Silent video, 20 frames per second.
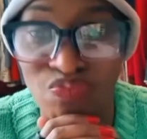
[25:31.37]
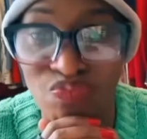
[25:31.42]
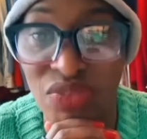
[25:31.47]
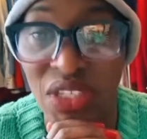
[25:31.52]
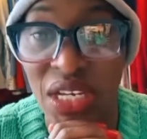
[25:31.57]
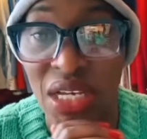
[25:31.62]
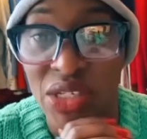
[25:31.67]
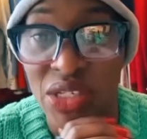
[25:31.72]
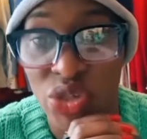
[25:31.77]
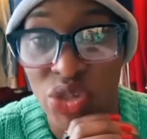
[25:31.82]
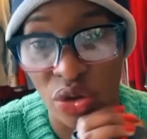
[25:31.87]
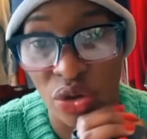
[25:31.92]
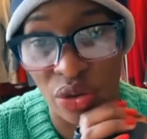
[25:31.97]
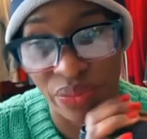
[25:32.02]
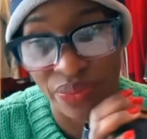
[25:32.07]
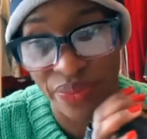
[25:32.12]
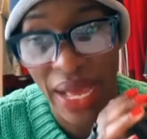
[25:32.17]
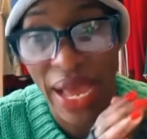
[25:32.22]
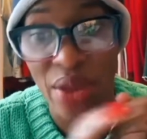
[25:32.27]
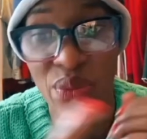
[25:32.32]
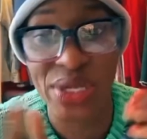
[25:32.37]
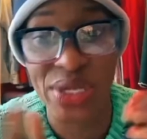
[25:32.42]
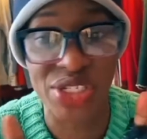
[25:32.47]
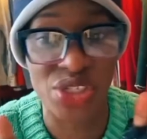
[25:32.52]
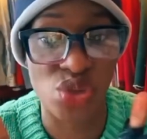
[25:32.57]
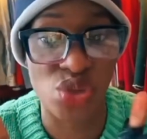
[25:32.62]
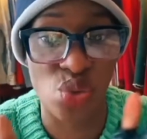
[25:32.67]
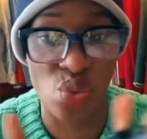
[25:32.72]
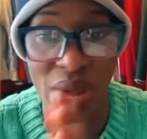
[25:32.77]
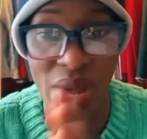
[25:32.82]
So, I
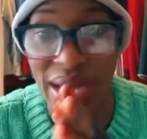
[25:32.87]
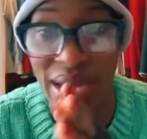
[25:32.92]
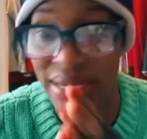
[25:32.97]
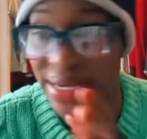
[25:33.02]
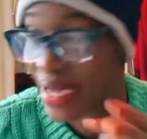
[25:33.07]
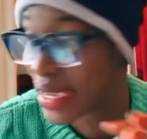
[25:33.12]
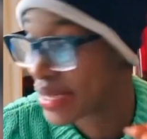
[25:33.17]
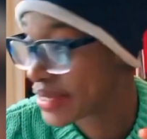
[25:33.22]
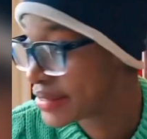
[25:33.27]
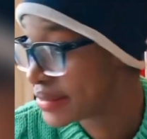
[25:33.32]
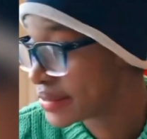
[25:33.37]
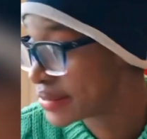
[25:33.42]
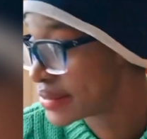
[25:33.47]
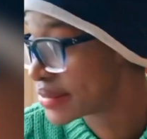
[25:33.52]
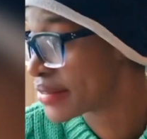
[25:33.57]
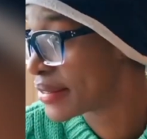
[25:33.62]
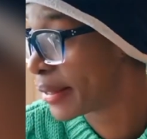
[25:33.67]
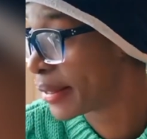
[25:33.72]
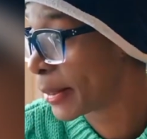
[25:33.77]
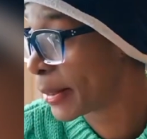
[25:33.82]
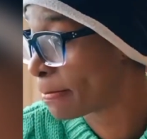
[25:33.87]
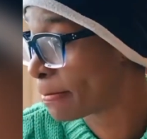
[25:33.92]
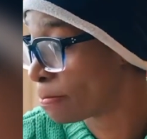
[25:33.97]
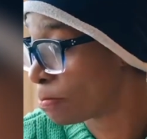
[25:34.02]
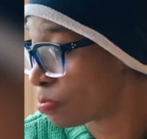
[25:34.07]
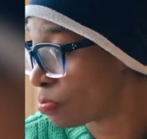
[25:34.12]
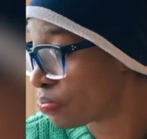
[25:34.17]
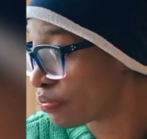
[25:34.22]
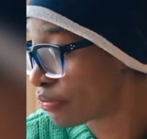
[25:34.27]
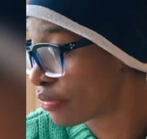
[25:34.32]
wish you well, guys.
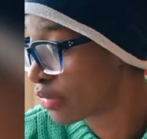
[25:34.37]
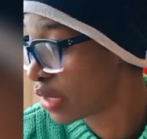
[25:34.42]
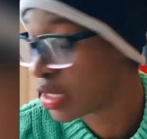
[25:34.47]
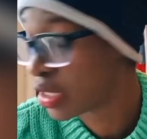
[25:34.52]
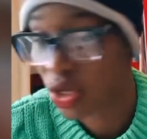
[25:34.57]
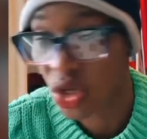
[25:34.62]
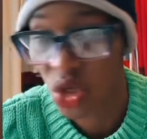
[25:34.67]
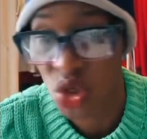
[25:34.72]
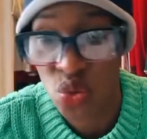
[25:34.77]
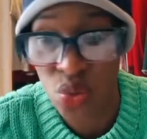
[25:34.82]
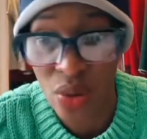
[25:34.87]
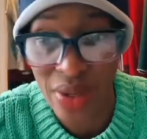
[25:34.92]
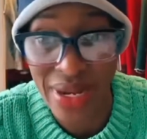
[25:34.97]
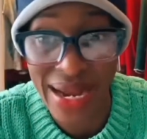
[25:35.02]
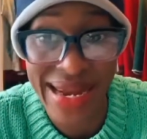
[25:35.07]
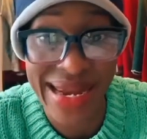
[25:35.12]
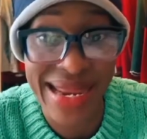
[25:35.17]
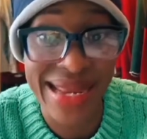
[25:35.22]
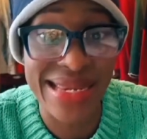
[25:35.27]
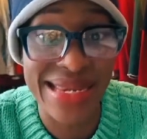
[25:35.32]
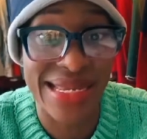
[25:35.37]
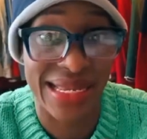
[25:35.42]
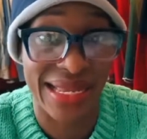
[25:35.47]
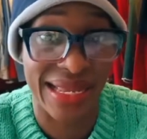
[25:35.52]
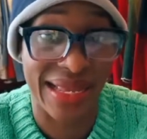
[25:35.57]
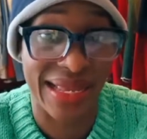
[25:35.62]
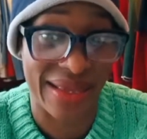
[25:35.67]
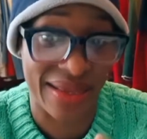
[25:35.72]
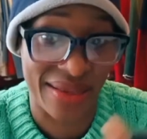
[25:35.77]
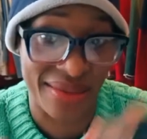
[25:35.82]
Tuonaneni
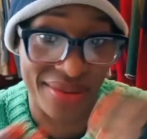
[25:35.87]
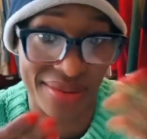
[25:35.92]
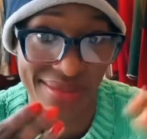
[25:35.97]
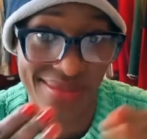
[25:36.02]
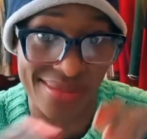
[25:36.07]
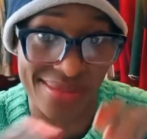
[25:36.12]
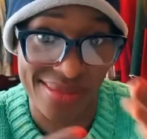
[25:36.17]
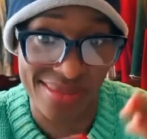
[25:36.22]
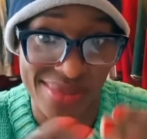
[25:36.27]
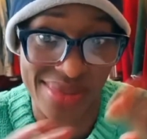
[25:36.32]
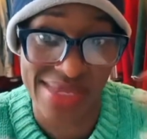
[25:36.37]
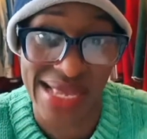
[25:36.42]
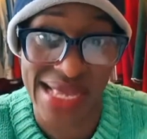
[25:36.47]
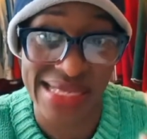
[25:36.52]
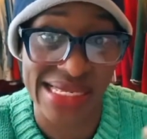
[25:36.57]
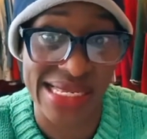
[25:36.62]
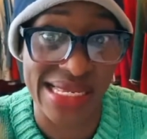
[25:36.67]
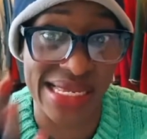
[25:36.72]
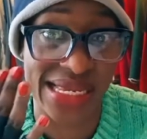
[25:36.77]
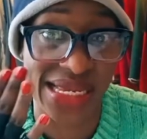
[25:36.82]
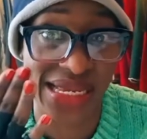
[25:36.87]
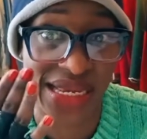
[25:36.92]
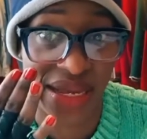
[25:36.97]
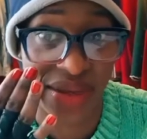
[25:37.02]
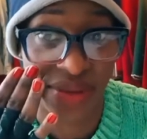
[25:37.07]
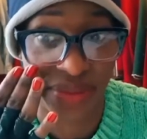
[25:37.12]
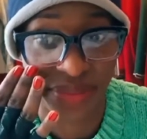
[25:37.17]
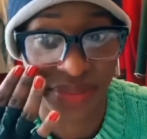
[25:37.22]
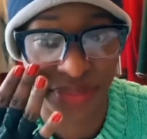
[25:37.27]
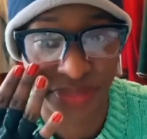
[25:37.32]
sa zingine.
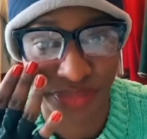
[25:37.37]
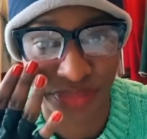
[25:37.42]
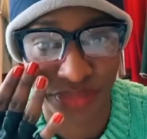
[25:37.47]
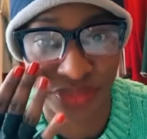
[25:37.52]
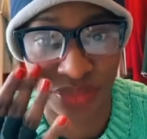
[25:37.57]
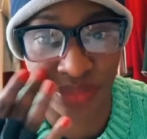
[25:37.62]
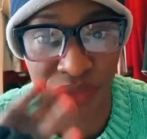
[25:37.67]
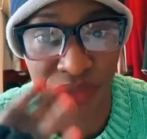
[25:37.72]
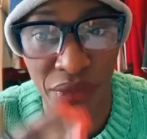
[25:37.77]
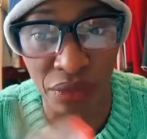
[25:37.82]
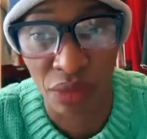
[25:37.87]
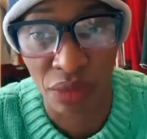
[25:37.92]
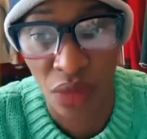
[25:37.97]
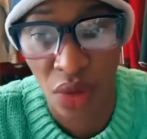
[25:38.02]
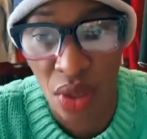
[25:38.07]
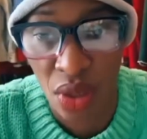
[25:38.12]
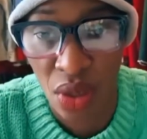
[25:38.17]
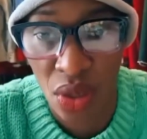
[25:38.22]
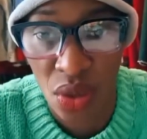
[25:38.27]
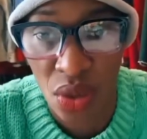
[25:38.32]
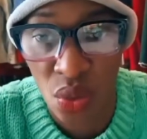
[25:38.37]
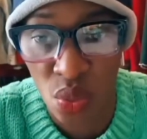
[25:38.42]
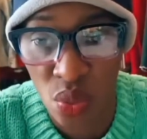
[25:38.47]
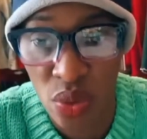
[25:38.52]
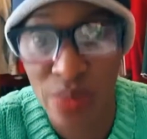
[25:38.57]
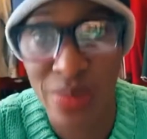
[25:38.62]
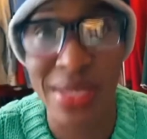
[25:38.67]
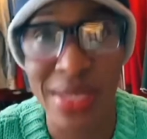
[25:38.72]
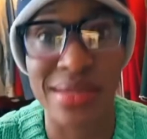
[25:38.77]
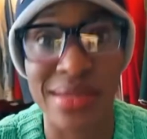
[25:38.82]
We
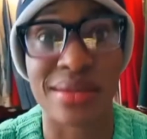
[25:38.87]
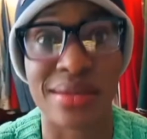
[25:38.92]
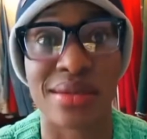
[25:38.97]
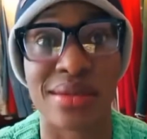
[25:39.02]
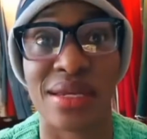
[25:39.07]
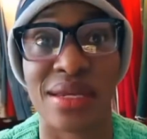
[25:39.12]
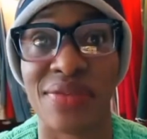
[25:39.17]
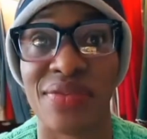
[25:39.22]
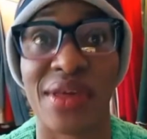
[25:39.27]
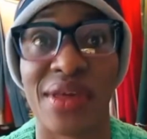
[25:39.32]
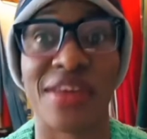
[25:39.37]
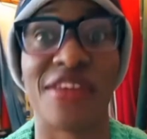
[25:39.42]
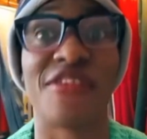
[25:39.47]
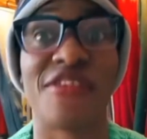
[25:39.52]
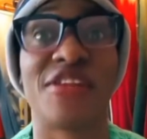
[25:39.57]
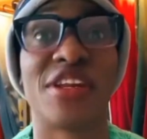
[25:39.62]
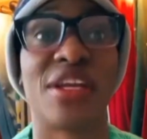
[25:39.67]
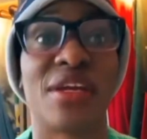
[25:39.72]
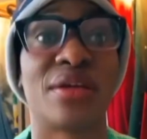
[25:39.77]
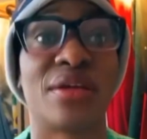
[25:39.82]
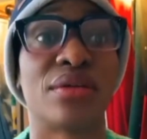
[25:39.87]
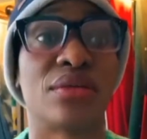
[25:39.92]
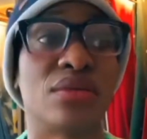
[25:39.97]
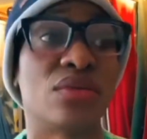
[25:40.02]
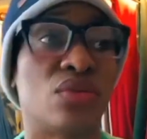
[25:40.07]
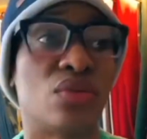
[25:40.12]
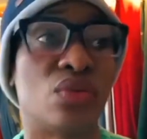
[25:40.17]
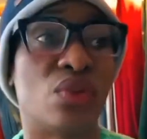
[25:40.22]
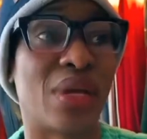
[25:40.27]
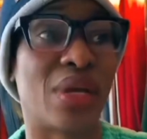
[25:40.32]
meet in the evening
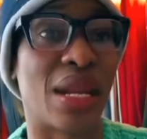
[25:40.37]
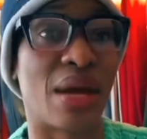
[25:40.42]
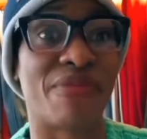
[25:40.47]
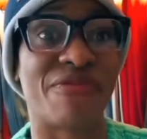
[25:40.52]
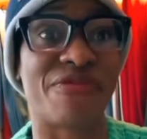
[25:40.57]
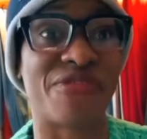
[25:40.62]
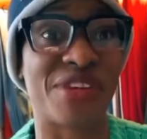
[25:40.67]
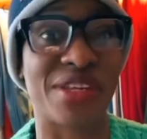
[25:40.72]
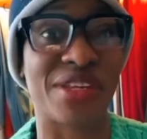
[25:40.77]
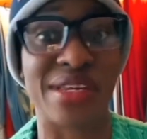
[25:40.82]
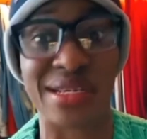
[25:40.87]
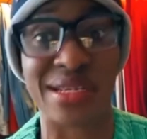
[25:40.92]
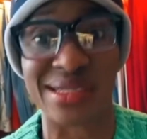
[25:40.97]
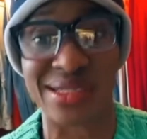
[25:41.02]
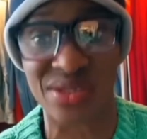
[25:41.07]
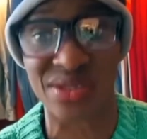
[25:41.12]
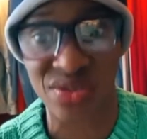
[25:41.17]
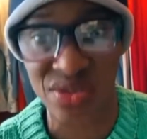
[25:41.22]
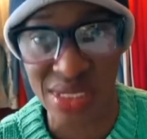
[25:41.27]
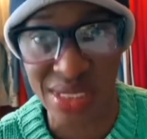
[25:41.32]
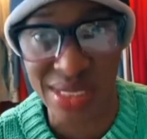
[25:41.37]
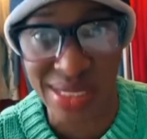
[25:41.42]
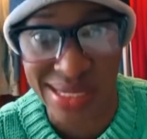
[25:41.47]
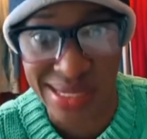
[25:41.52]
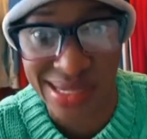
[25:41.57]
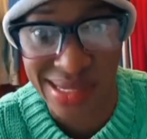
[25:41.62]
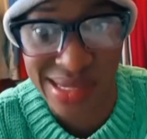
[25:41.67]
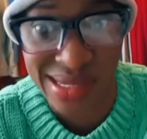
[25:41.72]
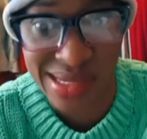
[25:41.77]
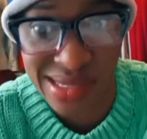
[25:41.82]
when I'm feeding street
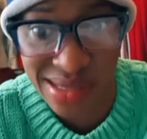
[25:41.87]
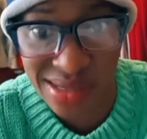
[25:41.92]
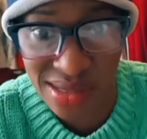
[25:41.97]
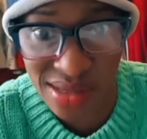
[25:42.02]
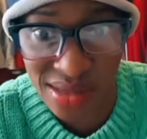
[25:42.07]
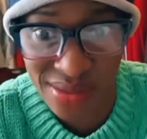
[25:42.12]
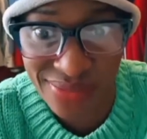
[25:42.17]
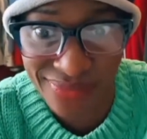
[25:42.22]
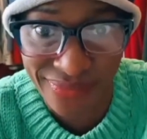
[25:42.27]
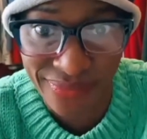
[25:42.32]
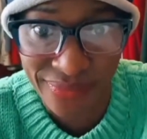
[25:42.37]
kids.